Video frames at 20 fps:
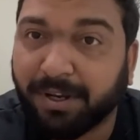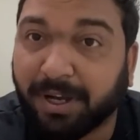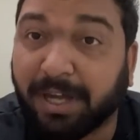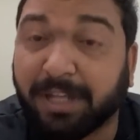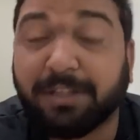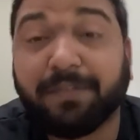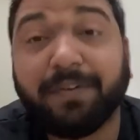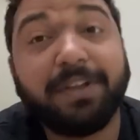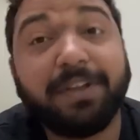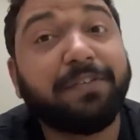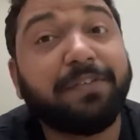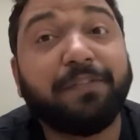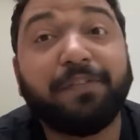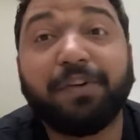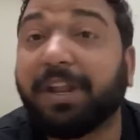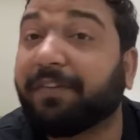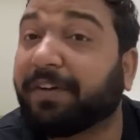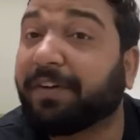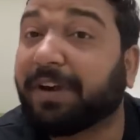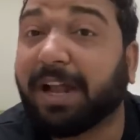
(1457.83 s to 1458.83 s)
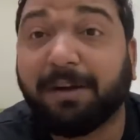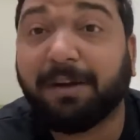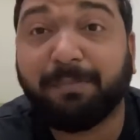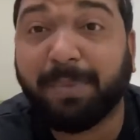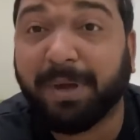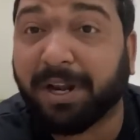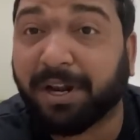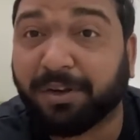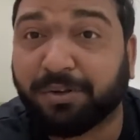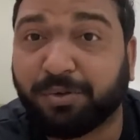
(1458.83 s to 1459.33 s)
Otherwise, we would never
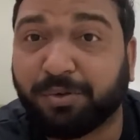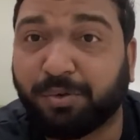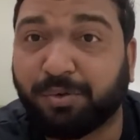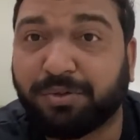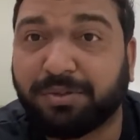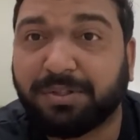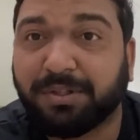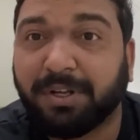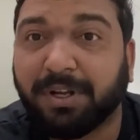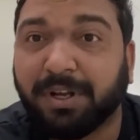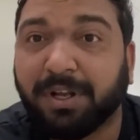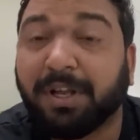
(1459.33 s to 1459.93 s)
have parachutes.